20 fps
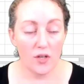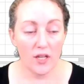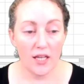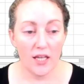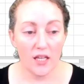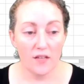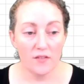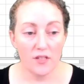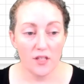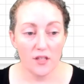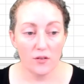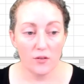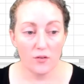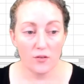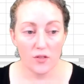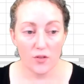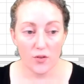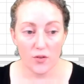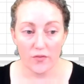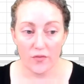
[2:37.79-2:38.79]
it gives you a
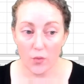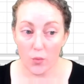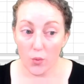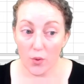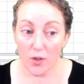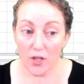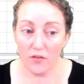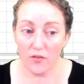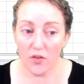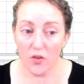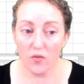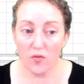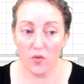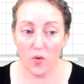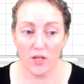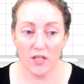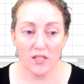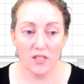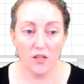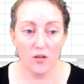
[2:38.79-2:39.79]
sort of a preview of what
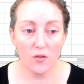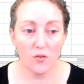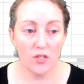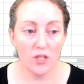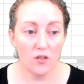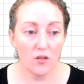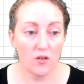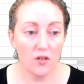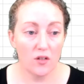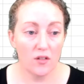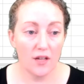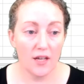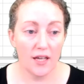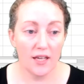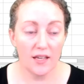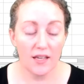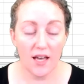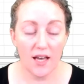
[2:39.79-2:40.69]
it's going to look like,